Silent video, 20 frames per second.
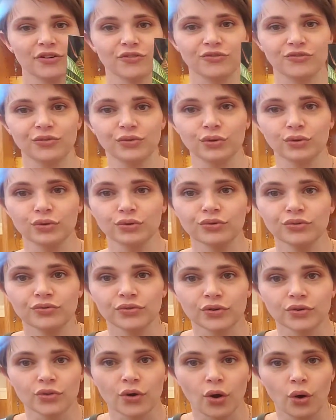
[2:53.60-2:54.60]
food
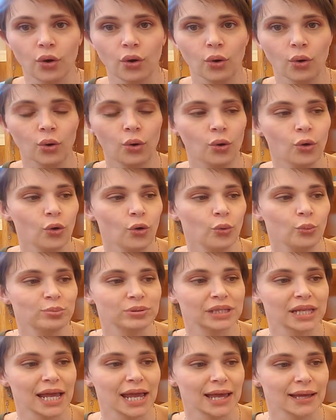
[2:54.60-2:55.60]
for the whole
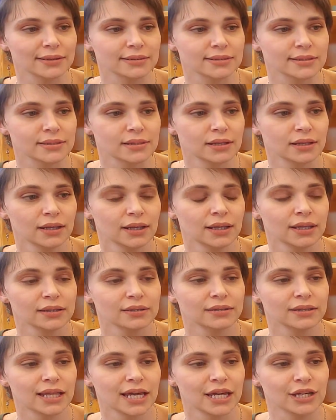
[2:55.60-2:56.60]
plant.
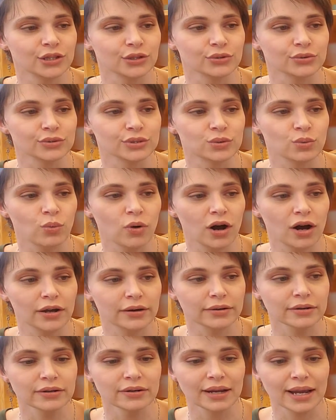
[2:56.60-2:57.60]
They use
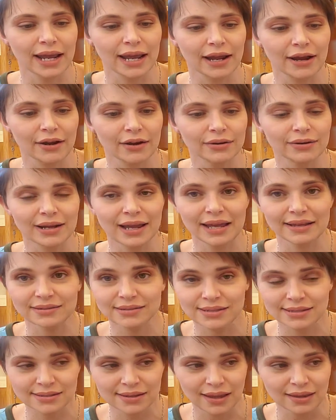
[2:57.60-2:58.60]
water, air, and
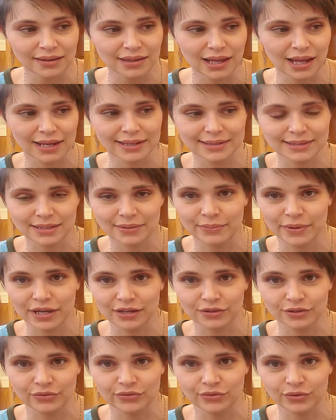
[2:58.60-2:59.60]
sunlight to
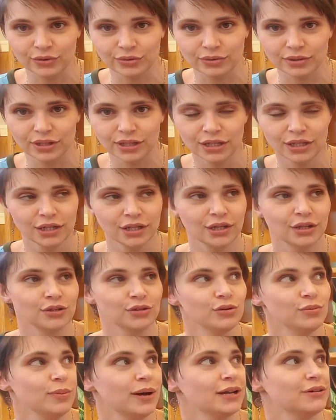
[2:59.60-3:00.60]
make the food.
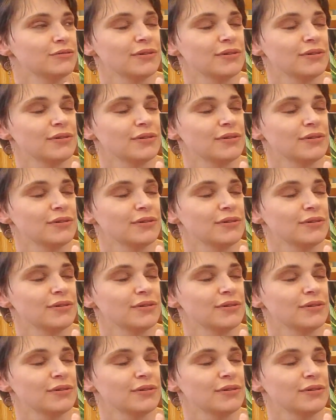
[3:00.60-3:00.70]
You might